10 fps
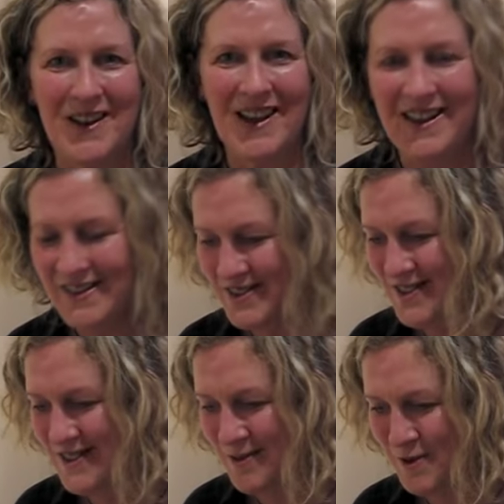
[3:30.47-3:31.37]

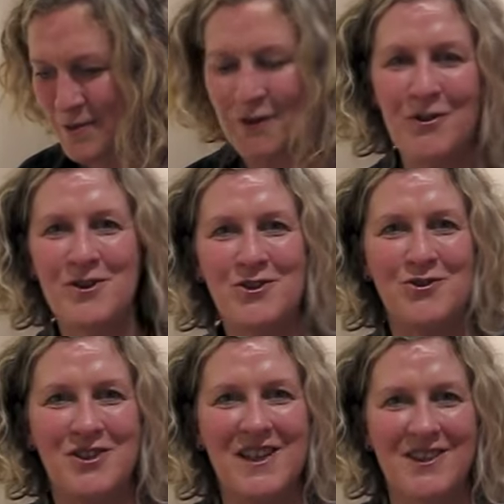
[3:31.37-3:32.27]
and it was my first
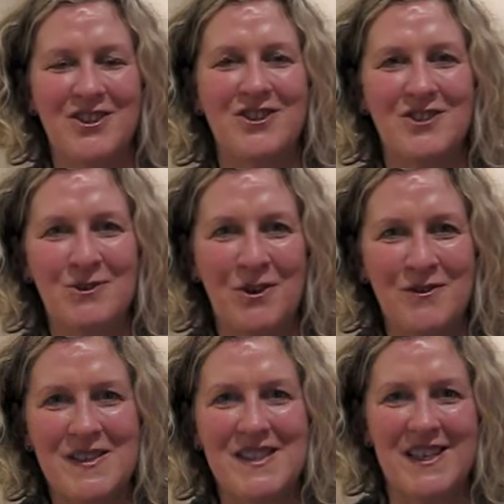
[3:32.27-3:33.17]
introduction to
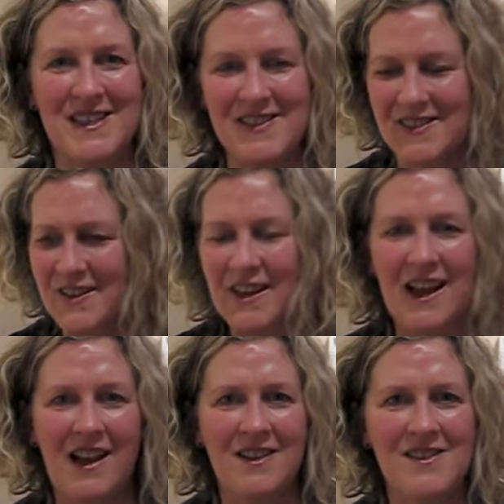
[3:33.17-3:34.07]
overseas and the
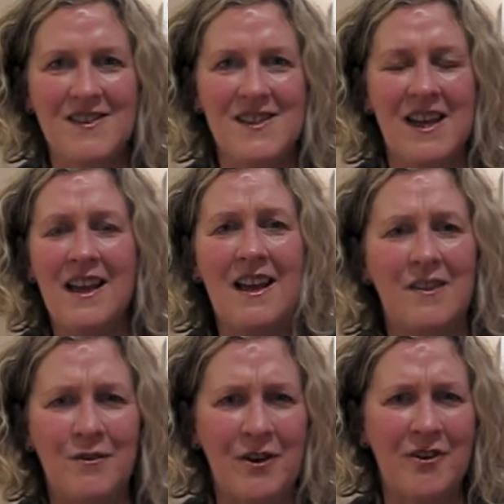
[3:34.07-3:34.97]
colours and
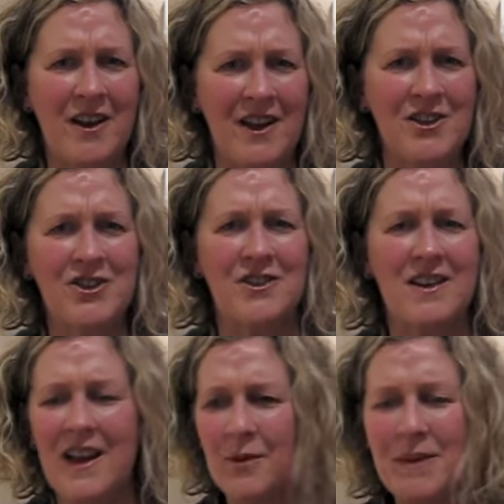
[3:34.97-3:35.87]
the variation
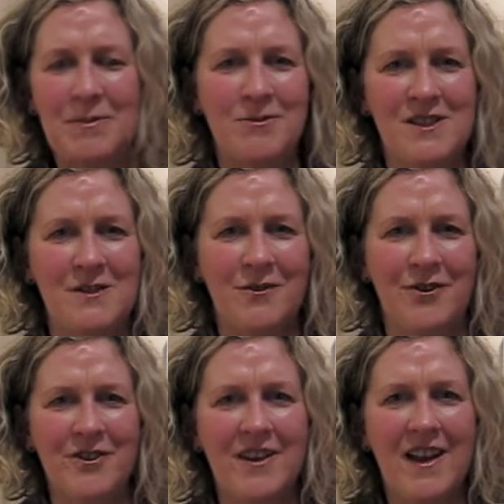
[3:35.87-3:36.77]
and how people were
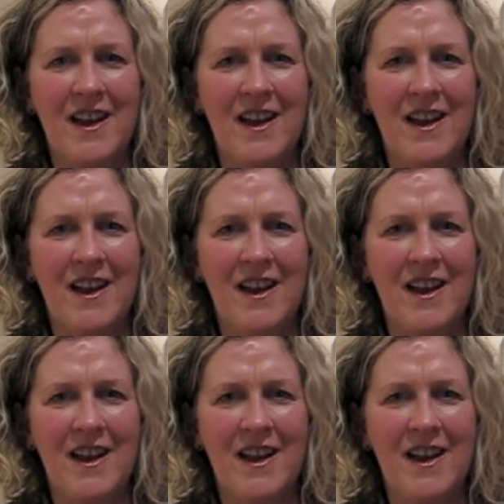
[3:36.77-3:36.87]
different.